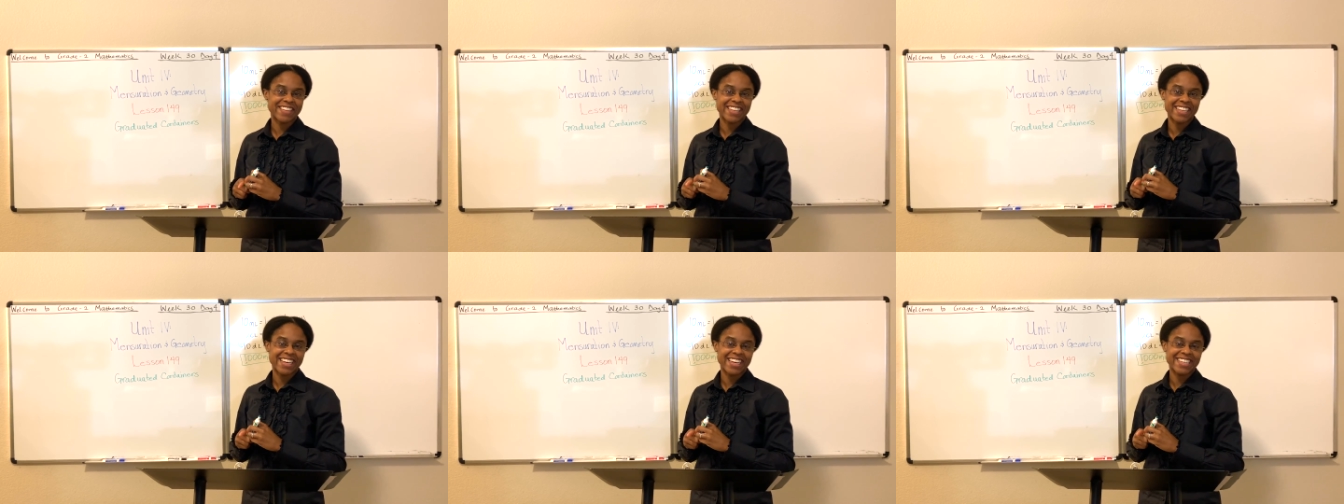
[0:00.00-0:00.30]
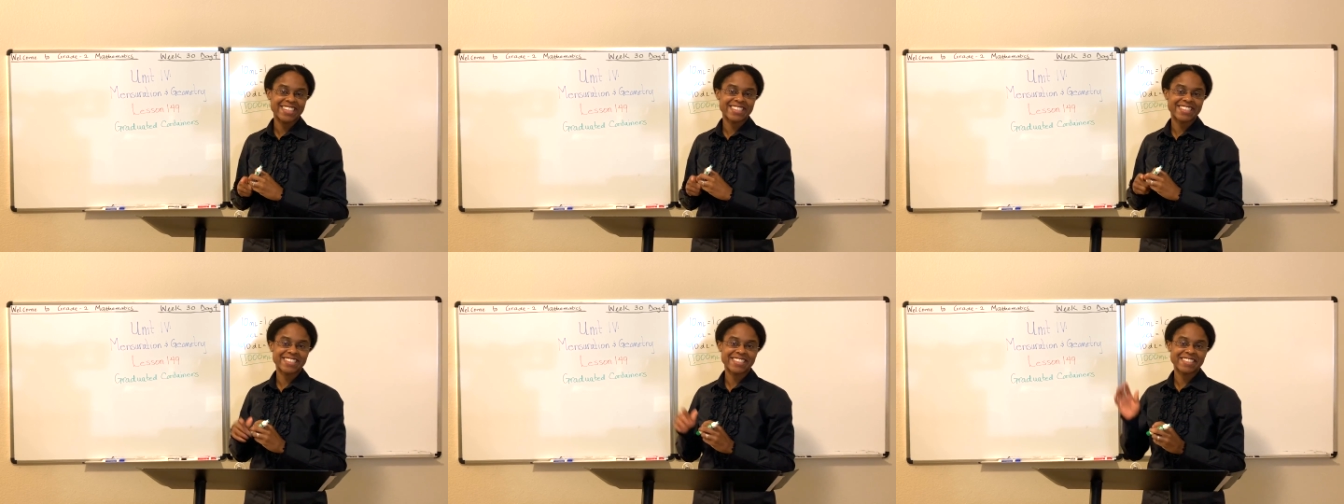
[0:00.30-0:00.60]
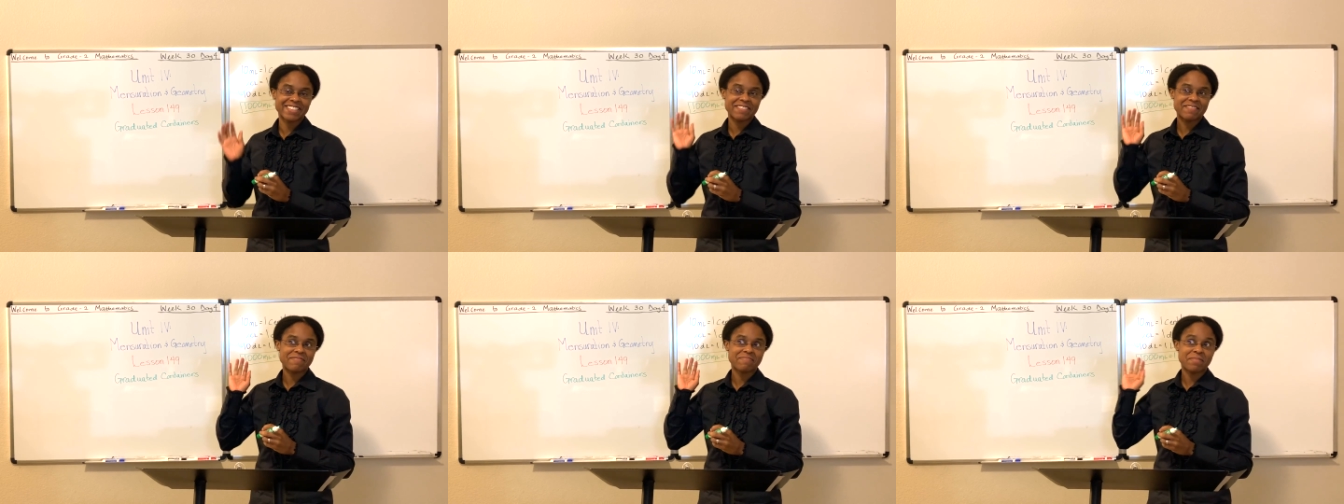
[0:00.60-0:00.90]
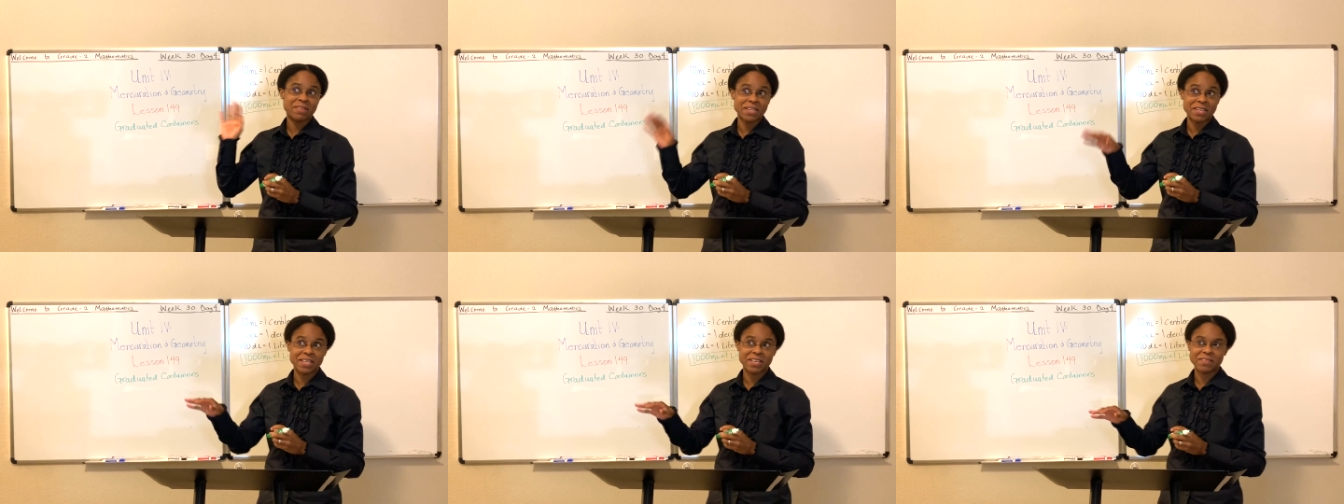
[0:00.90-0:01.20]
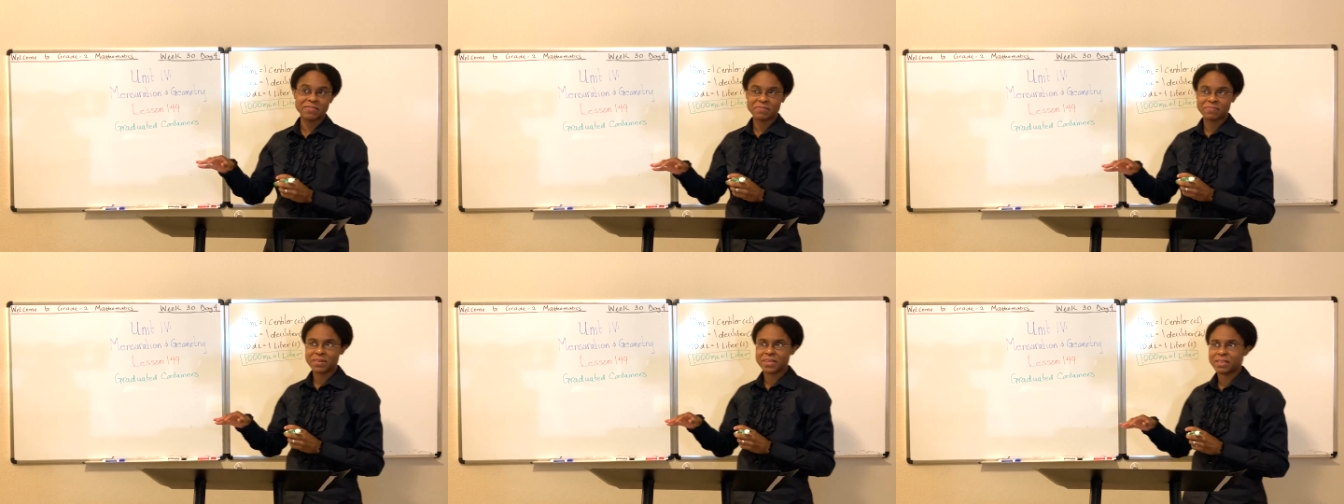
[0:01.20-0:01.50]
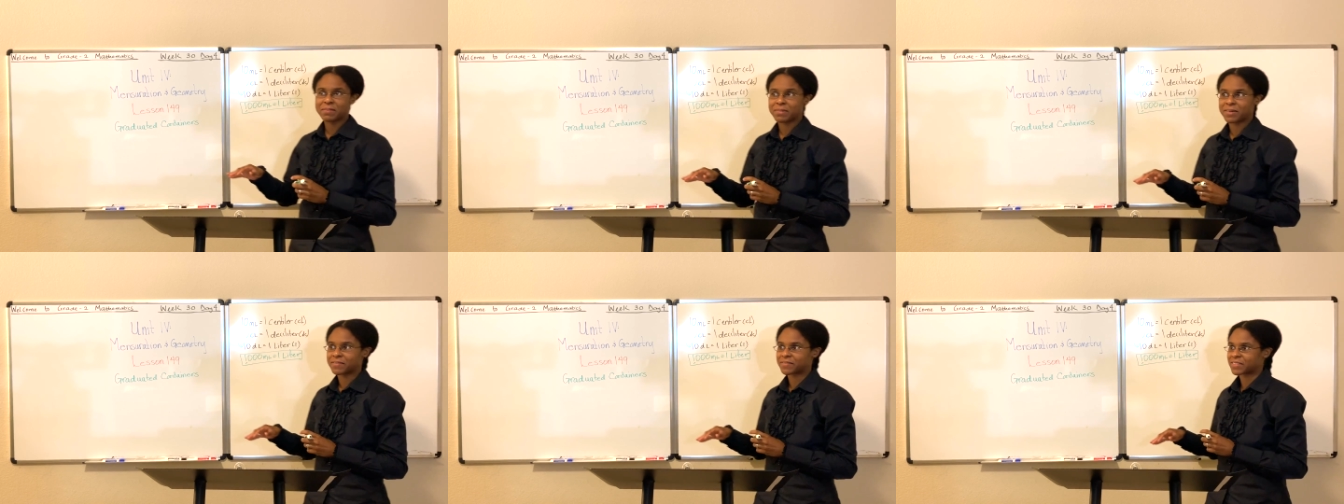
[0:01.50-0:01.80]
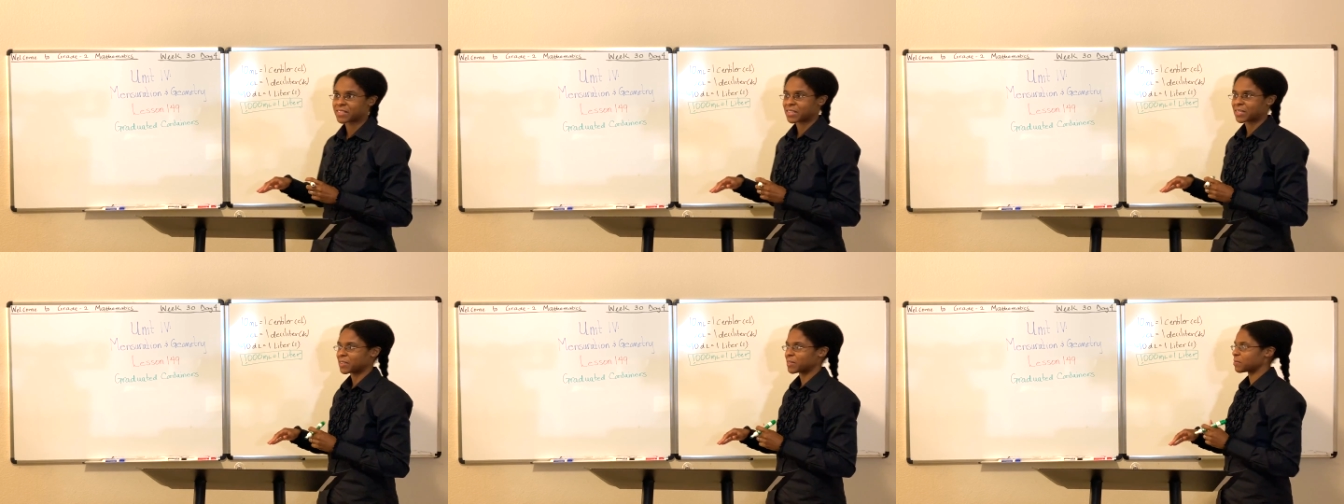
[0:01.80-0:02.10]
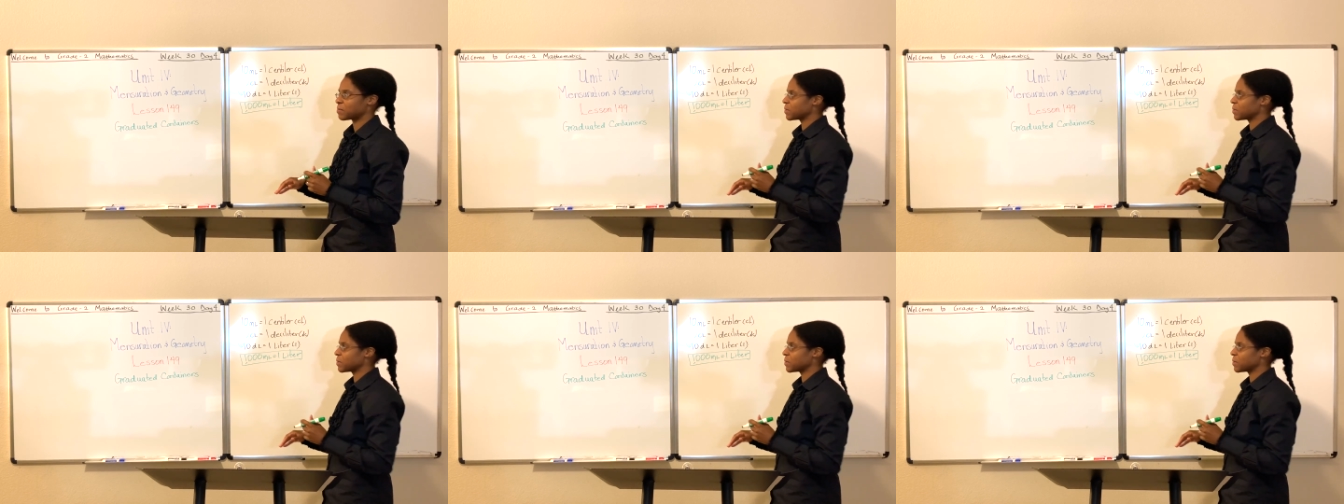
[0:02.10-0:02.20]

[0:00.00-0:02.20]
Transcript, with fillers: class many, many months ago,